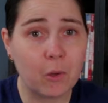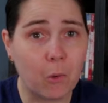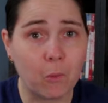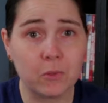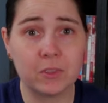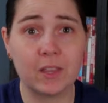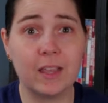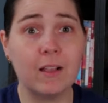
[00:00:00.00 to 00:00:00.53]
the
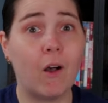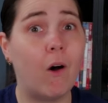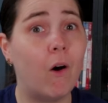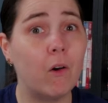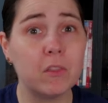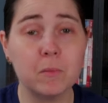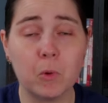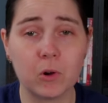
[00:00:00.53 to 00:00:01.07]
whole thing
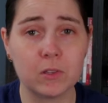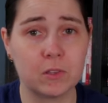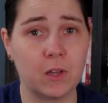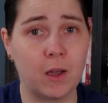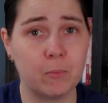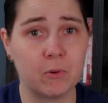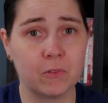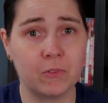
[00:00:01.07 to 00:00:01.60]
all the more
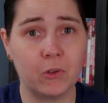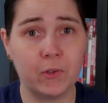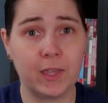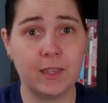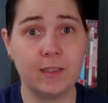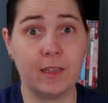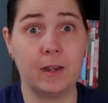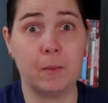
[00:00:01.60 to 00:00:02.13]
thought
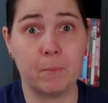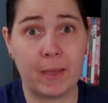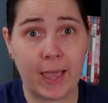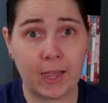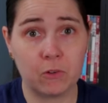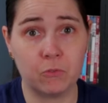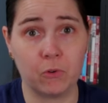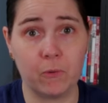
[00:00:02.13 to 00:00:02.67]
provoking and
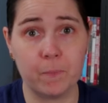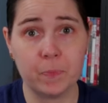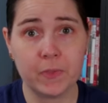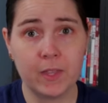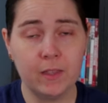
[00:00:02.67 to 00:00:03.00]
impactful.